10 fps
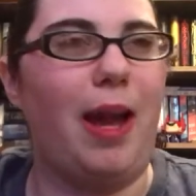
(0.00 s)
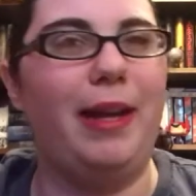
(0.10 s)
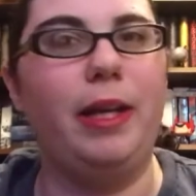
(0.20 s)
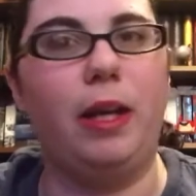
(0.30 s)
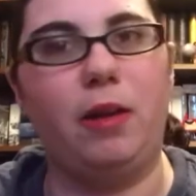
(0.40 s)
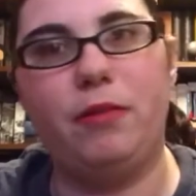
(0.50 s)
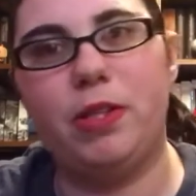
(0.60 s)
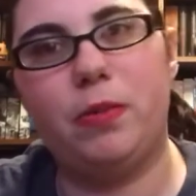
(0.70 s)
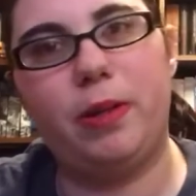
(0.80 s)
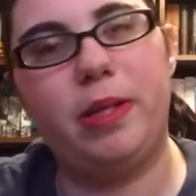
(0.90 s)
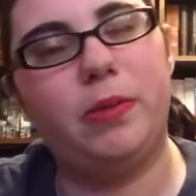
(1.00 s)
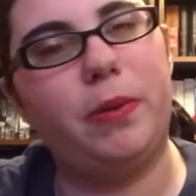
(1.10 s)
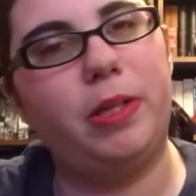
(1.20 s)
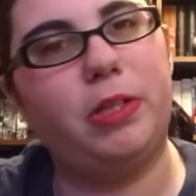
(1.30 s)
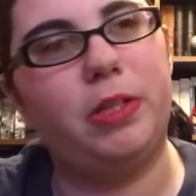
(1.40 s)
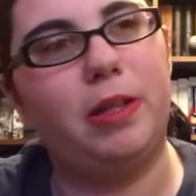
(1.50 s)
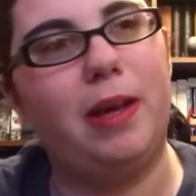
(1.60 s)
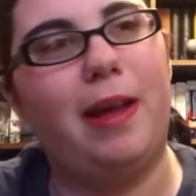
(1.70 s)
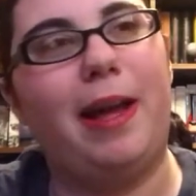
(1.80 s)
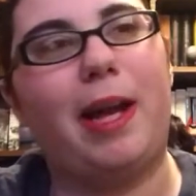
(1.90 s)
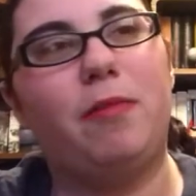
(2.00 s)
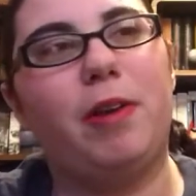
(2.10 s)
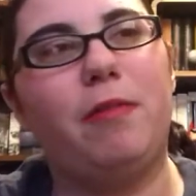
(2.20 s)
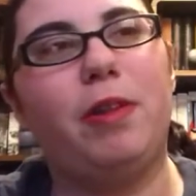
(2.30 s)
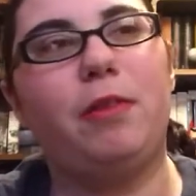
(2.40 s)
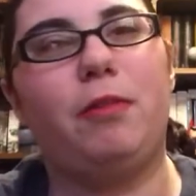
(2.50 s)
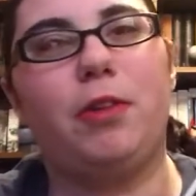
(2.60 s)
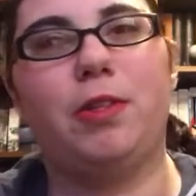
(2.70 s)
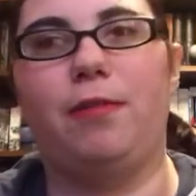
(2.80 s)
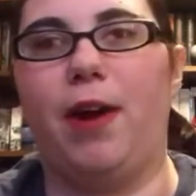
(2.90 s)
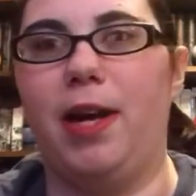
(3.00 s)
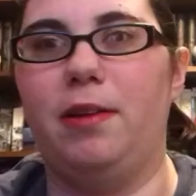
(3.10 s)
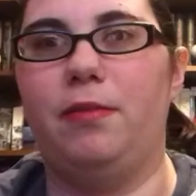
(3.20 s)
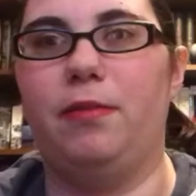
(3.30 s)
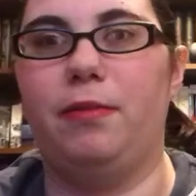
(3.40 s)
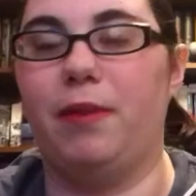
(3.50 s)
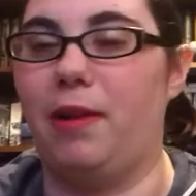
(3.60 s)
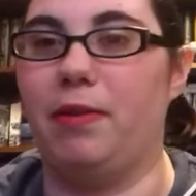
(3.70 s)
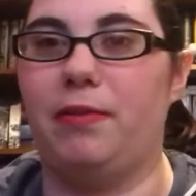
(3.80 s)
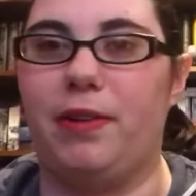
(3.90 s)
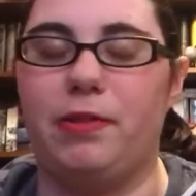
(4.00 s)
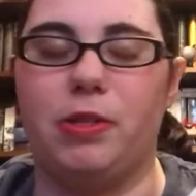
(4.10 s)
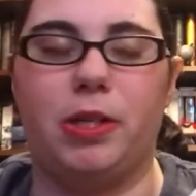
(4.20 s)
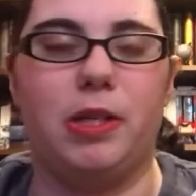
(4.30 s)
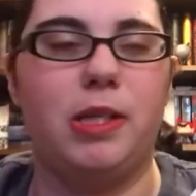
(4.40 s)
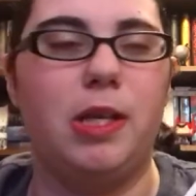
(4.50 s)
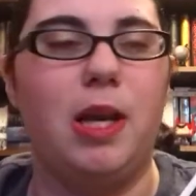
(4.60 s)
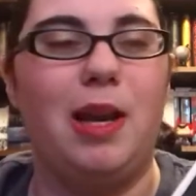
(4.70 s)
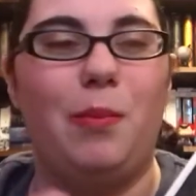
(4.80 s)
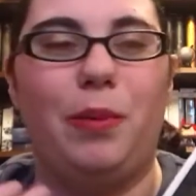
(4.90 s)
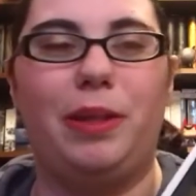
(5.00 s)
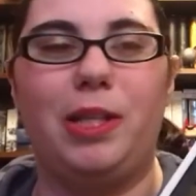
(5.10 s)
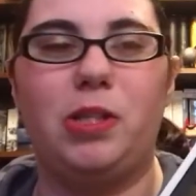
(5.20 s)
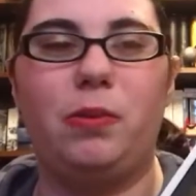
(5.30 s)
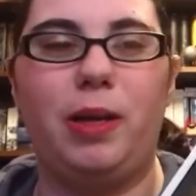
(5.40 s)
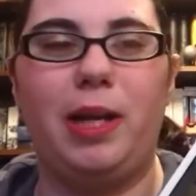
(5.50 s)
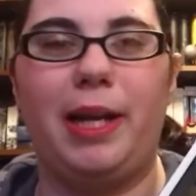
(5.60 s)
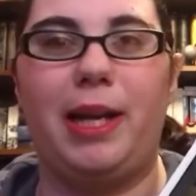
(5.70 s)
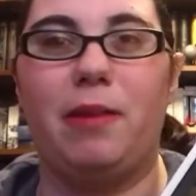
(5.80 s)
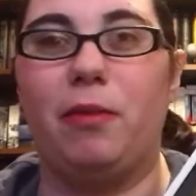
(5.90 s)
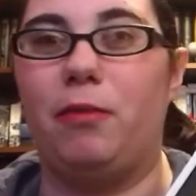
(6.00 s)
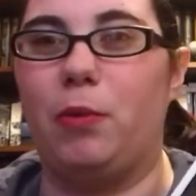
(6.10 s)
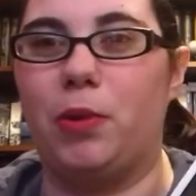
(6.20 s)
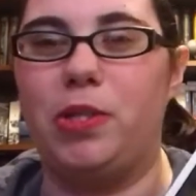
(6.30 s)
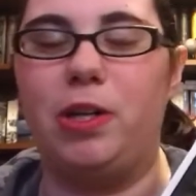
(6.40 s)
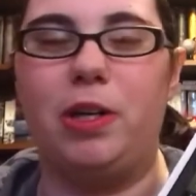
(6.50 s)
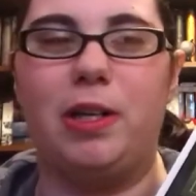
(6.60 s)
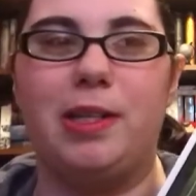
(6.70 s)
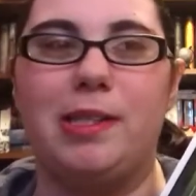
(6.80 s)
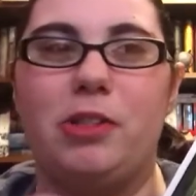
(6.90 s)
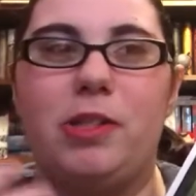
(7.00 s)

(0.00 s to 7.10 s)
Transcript: didn't love this one as much. Like, I've given the first 5 out of 5 stars, but this one I gave a 4-star because